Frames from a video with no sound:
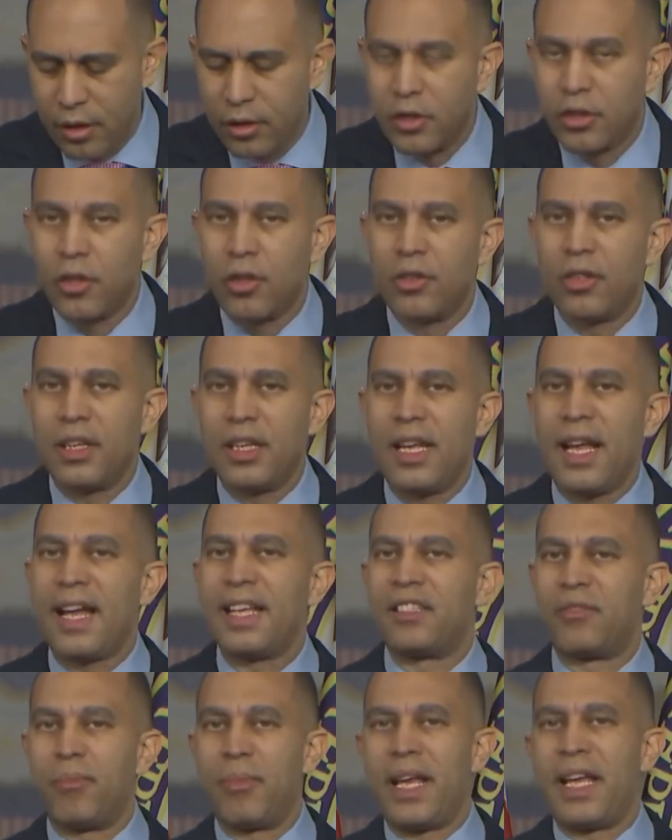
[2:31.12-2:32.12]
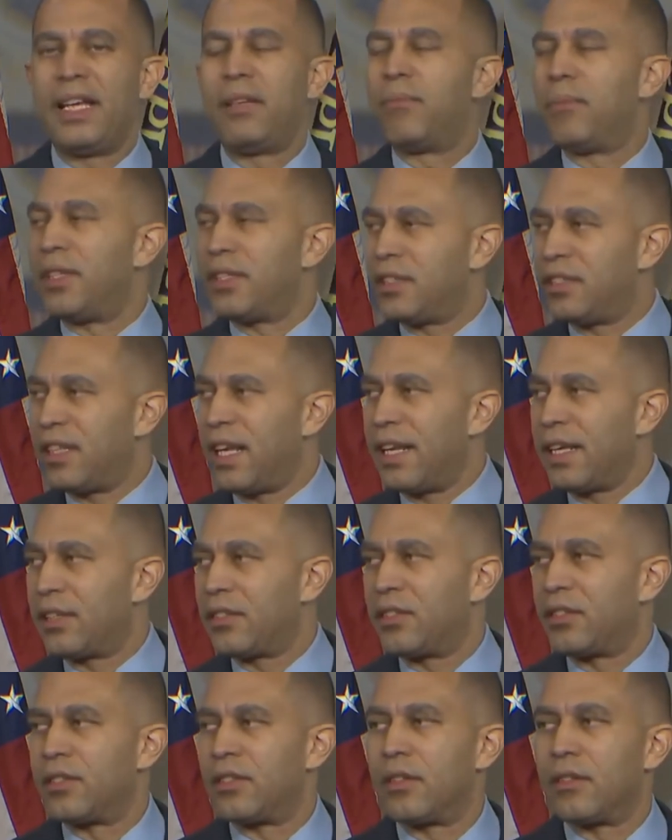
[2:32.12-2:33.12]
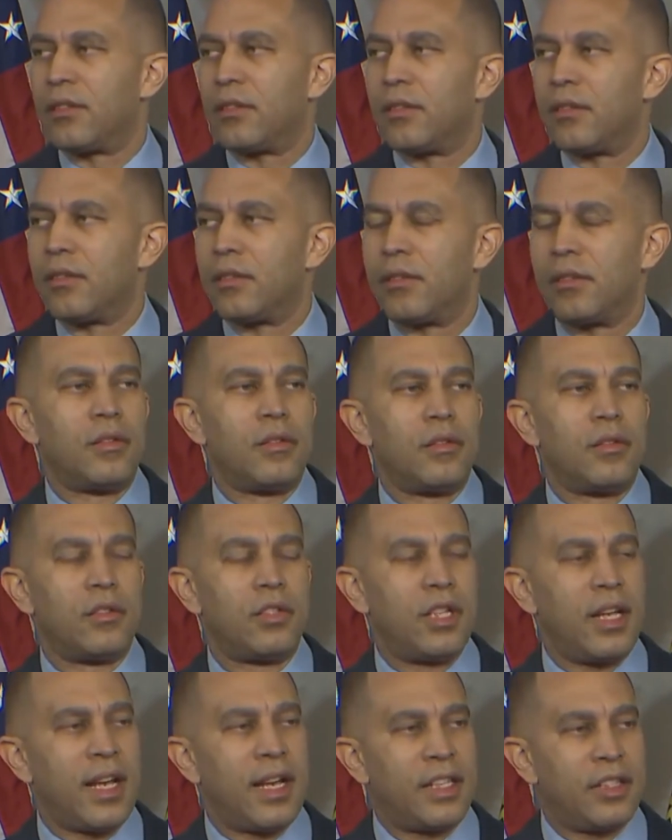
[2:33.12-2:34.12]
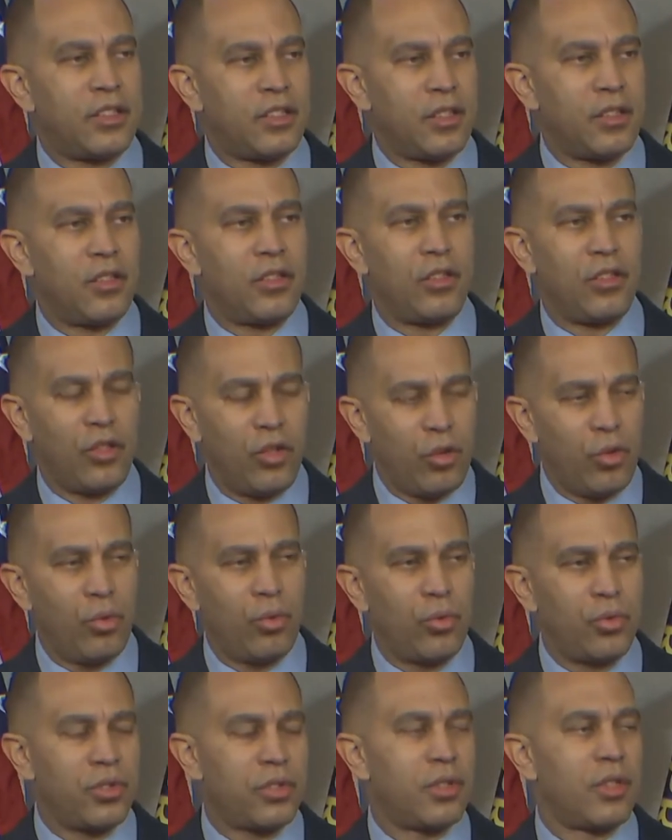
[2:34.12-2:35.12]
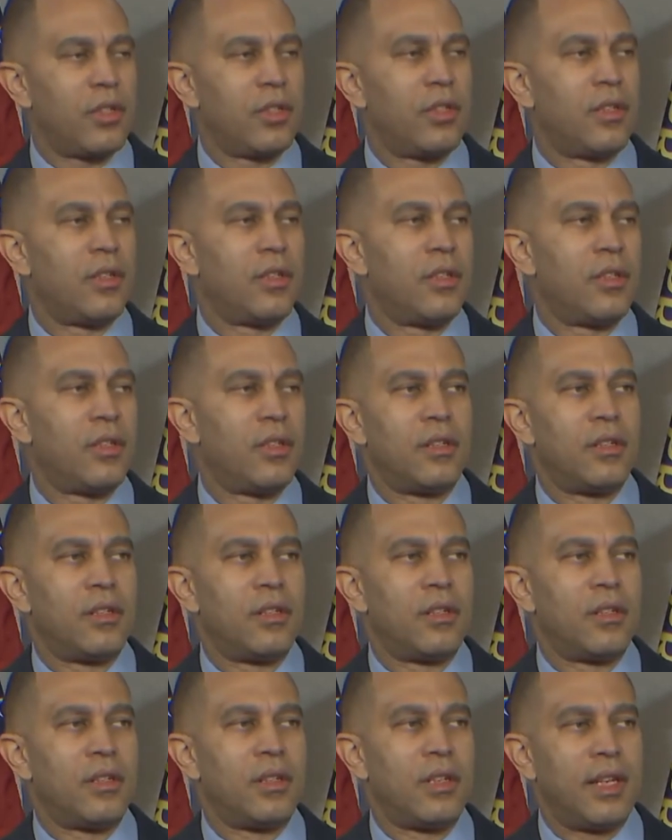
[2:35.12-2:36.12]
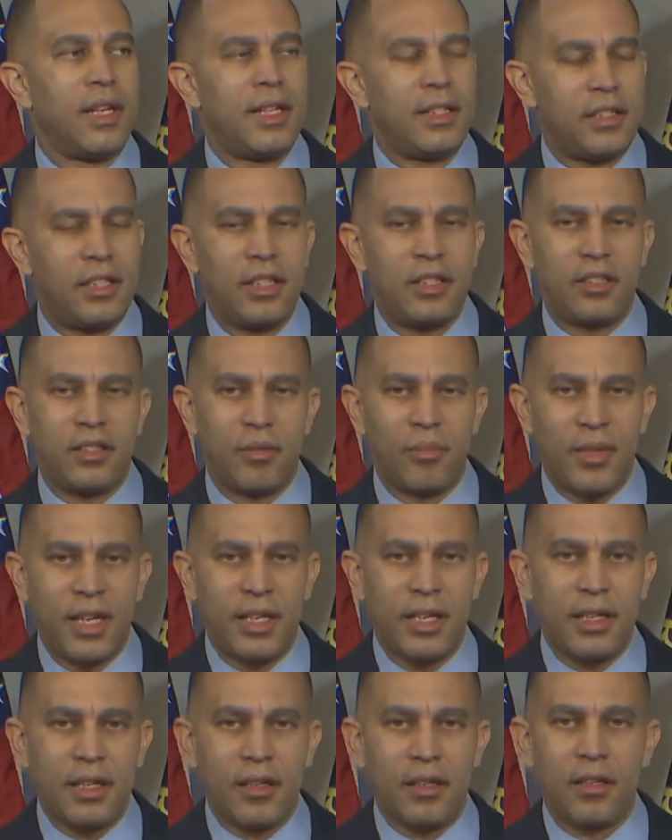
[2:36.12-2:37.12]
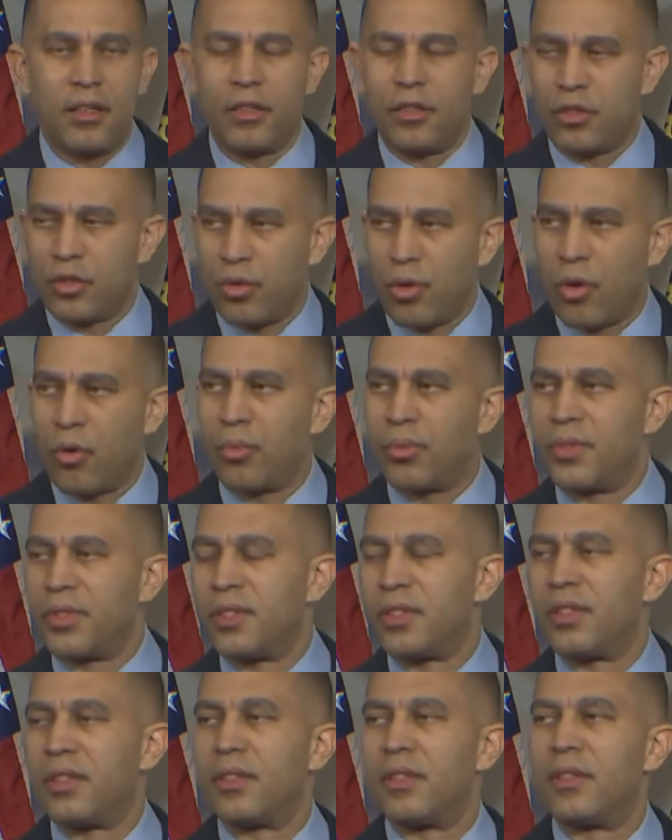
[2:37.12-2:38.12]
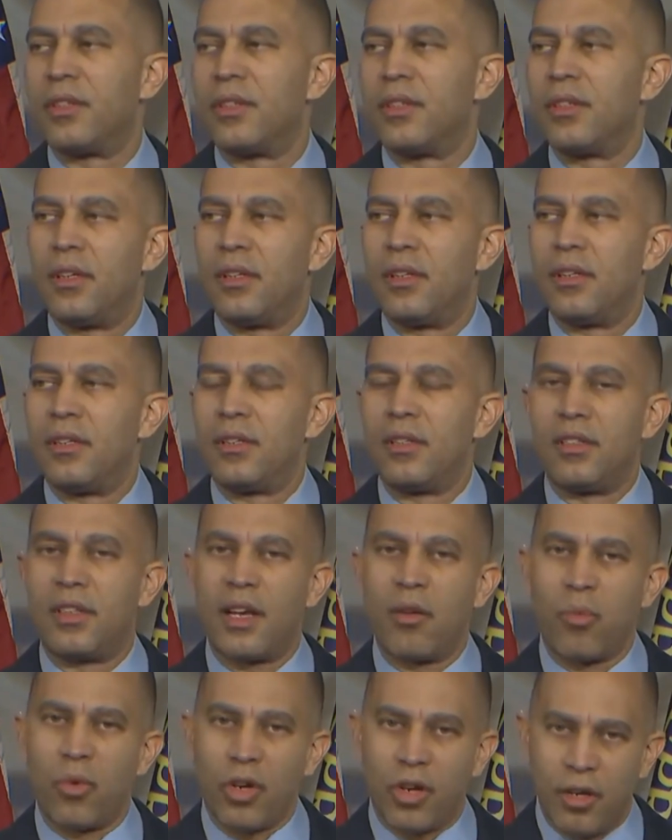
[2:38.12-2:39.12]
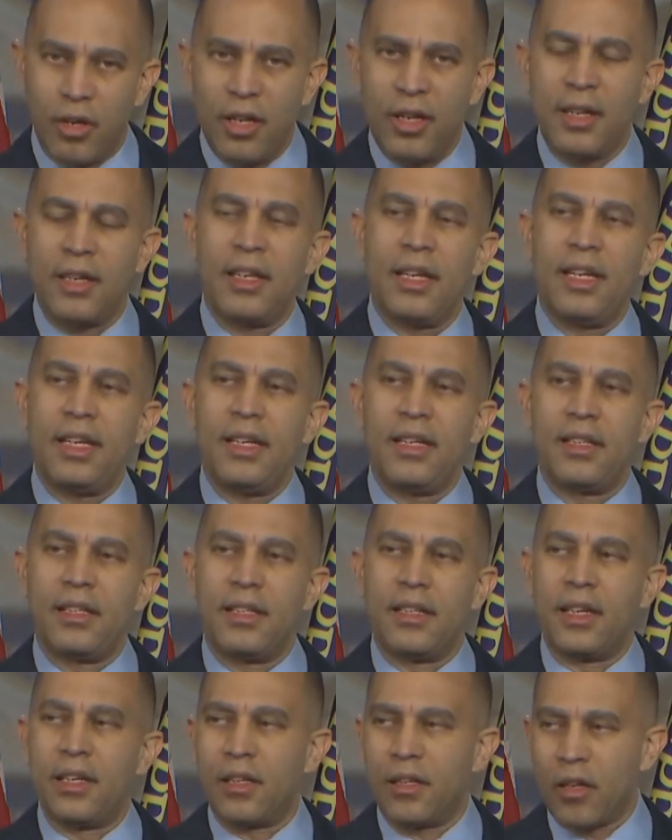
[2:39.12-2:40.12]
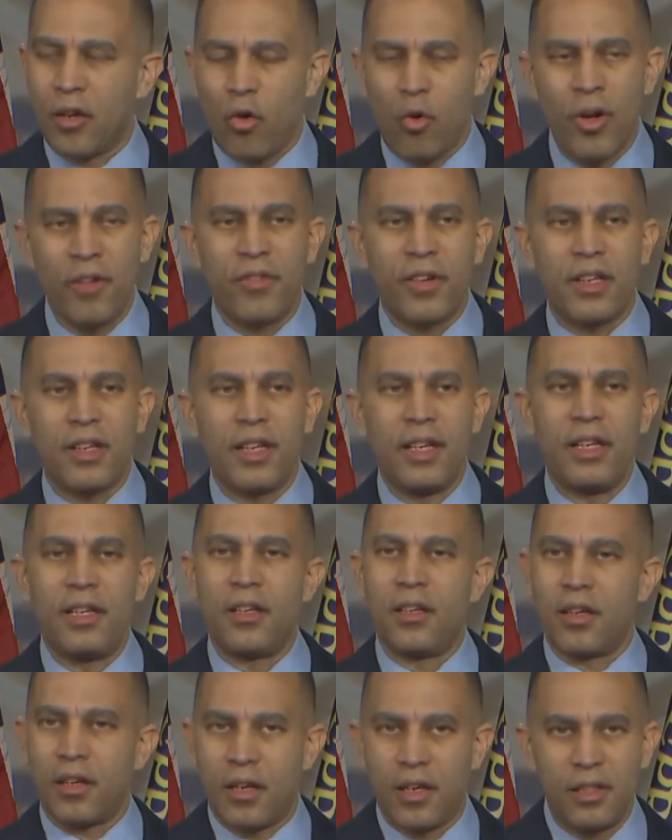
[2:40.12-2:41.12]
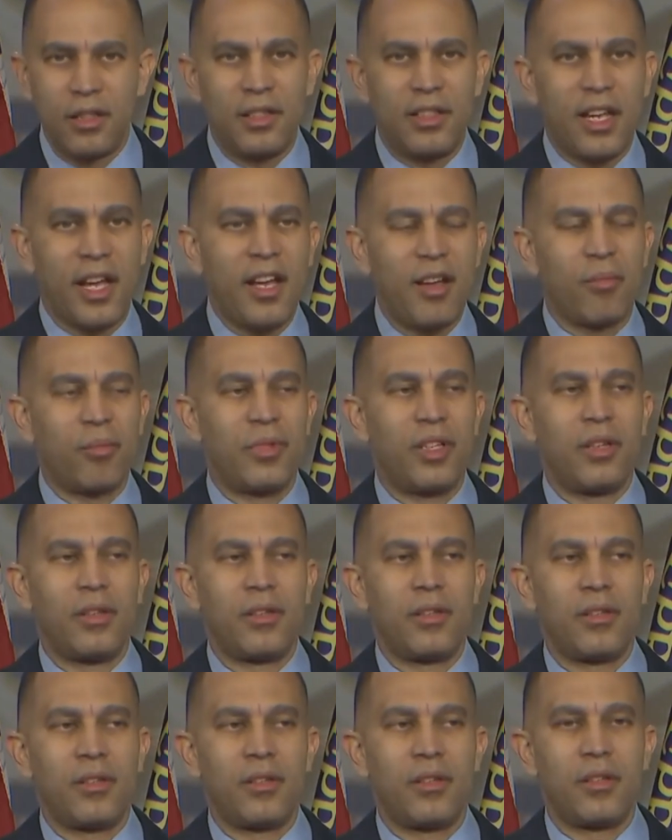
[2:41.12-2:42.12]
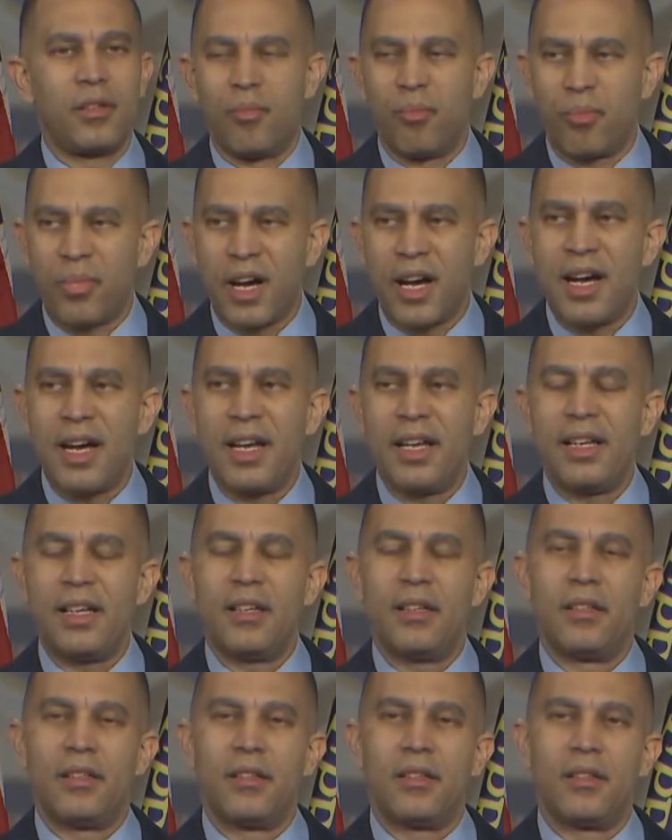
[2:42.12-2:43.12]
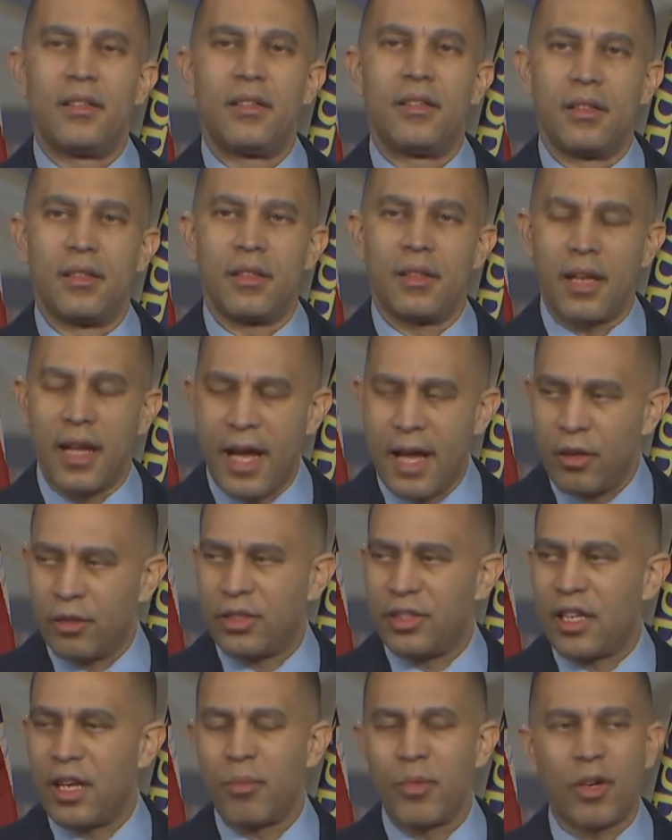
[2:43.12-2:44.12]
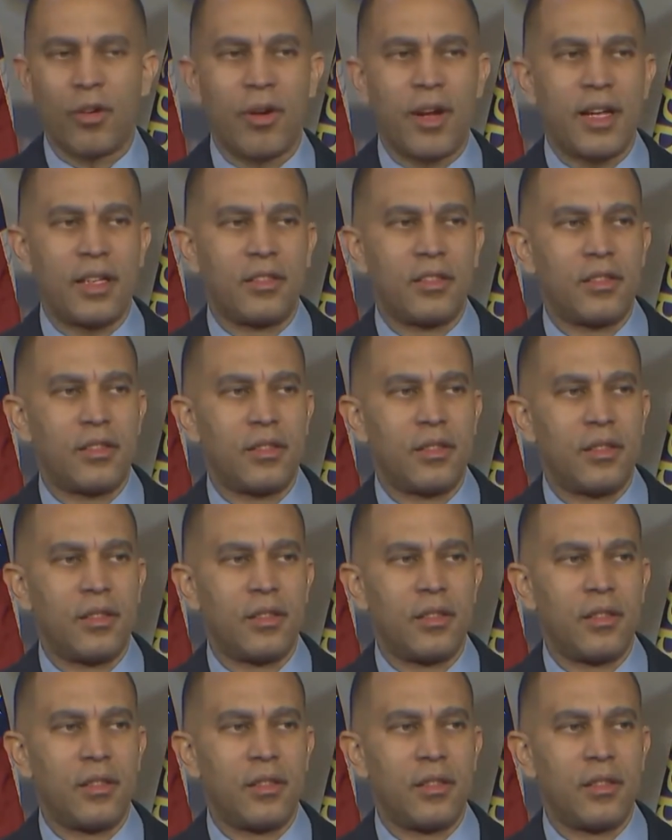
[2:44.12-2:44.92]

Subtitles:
certainly has made mistakes. She has used anti-Semitic tropes that were clearly and unequivocally condemned by House Democrats